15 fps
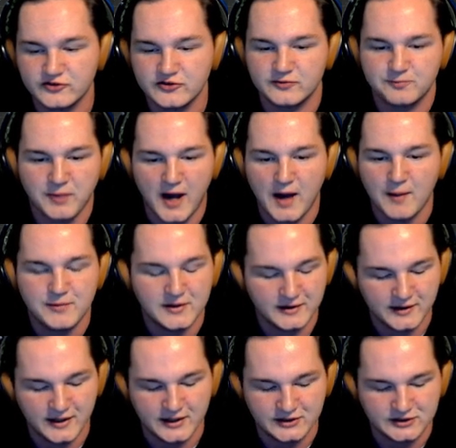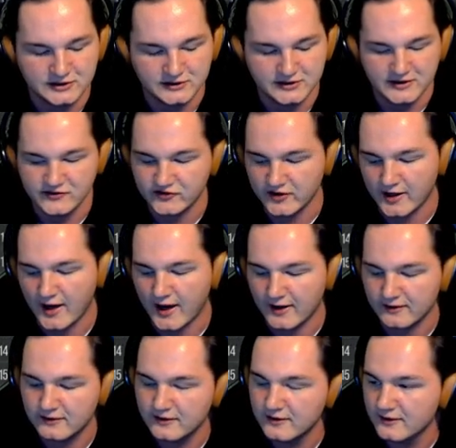to pop in occasionally and say hi.
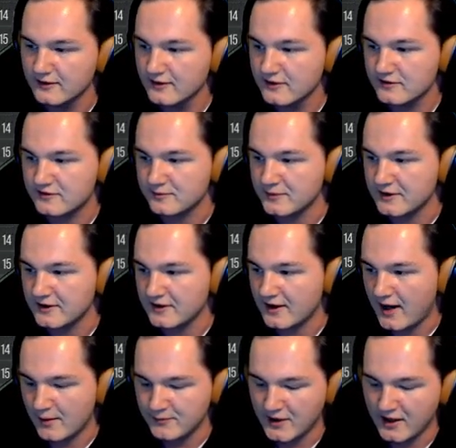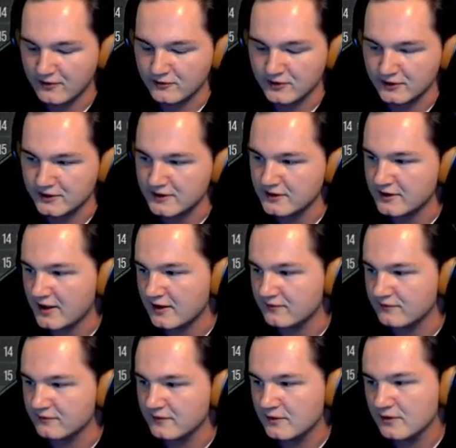To me, I'm not really in